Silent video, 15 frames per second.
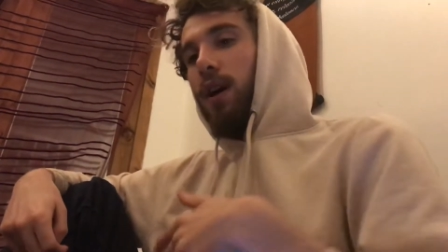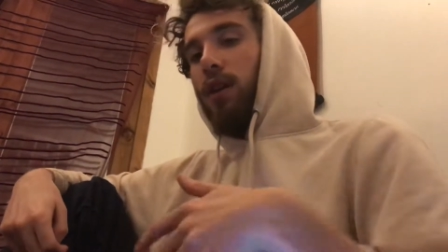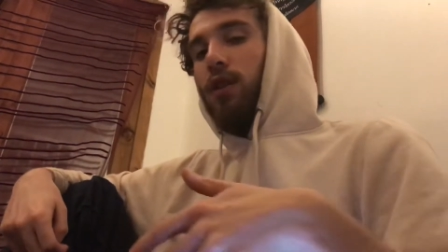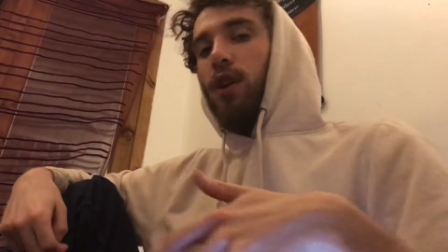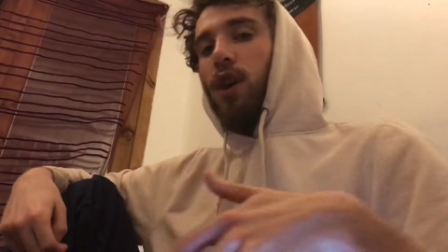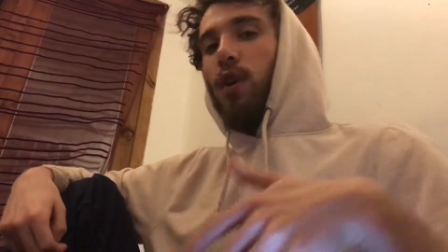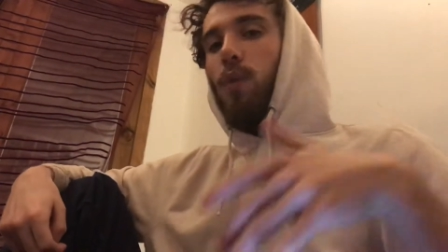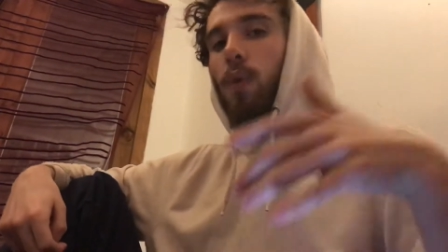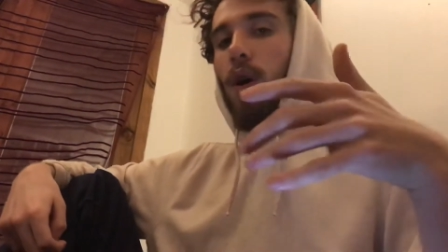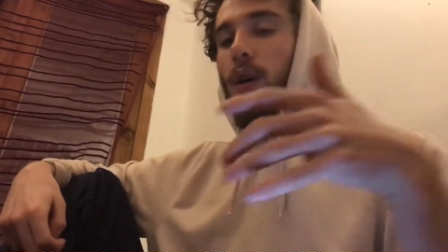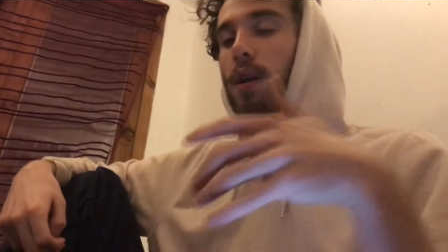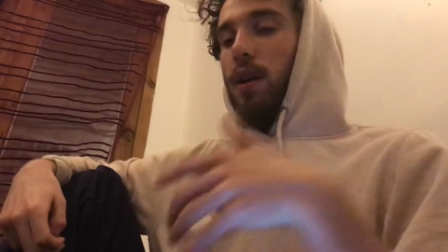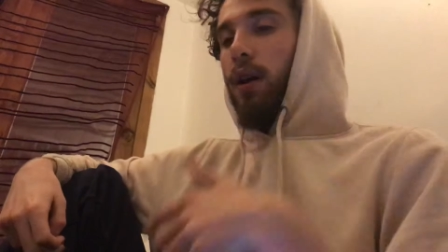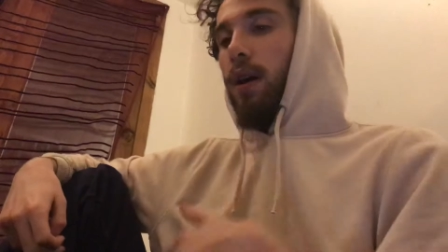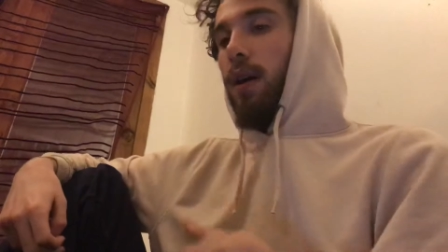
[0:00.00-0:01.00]
I go
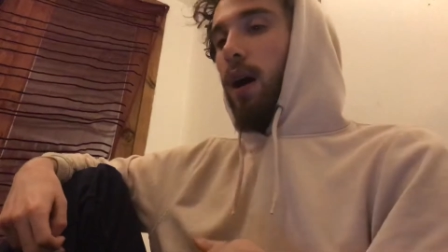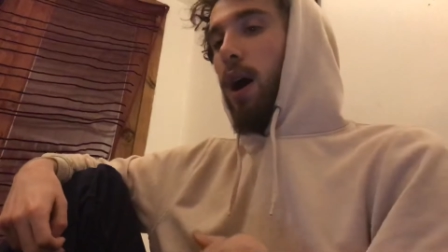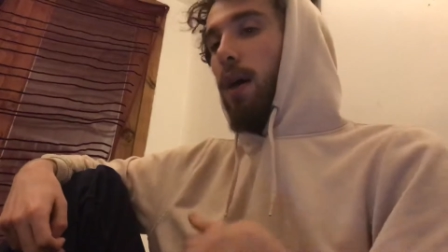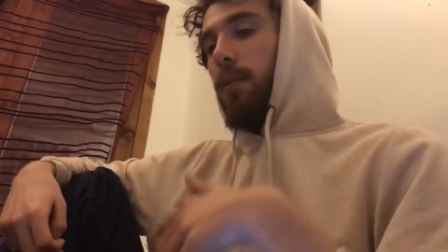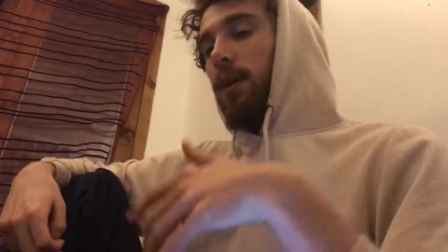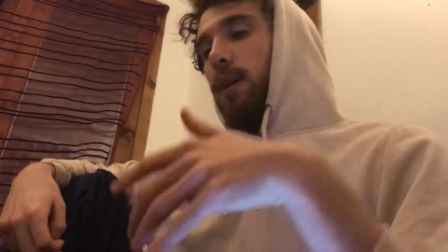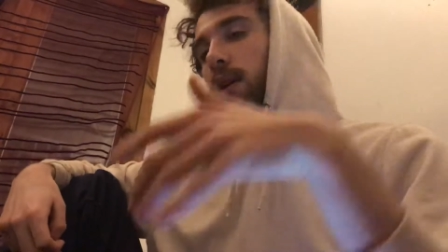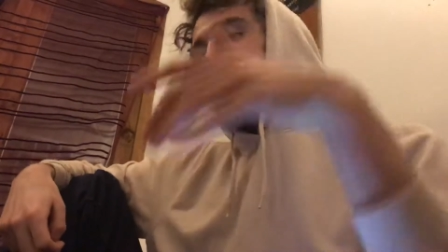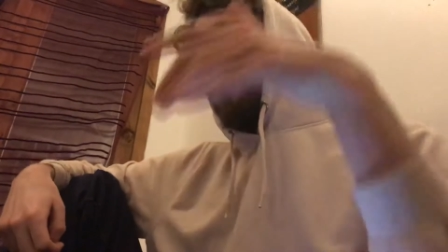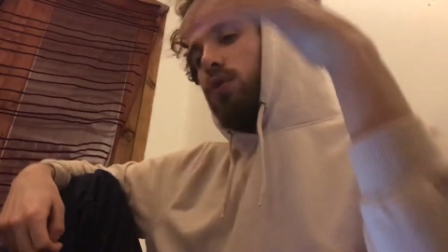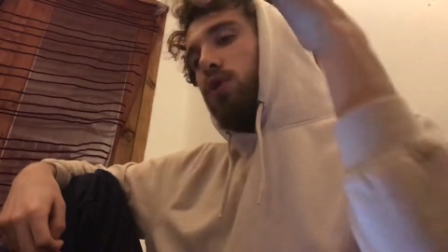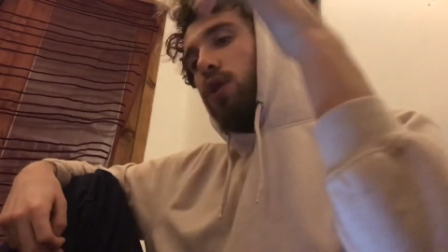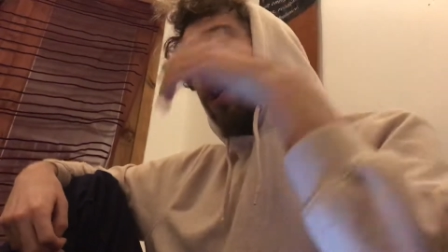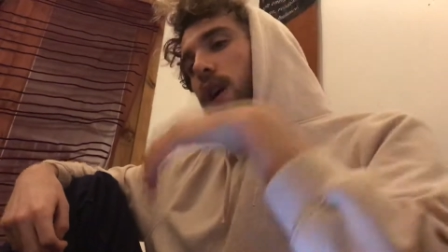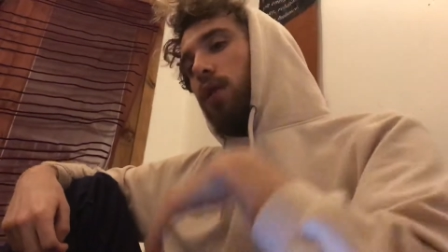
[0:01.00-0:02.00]
on like I'm a little
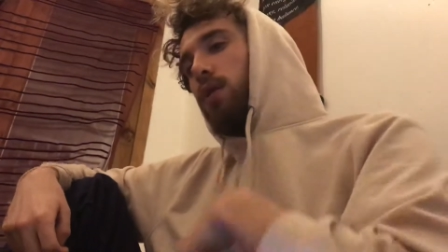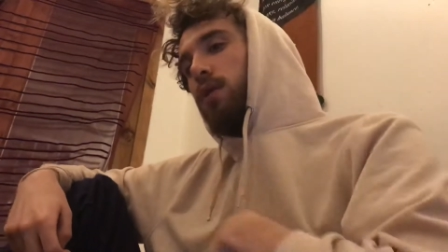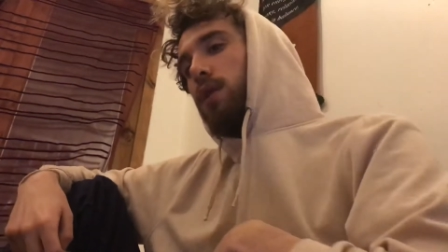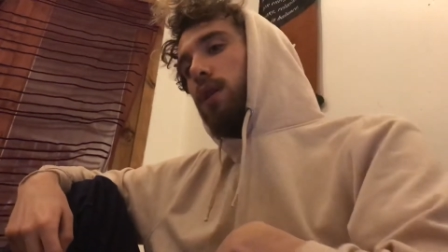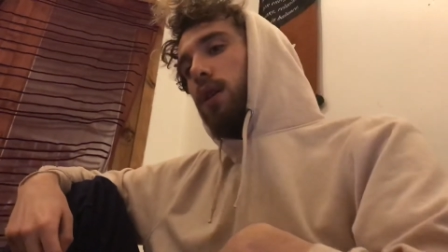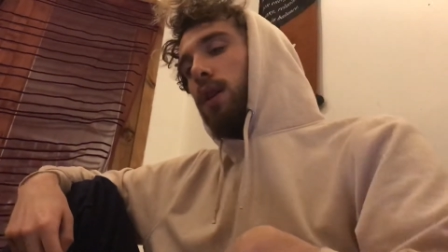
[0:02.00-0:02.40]
child.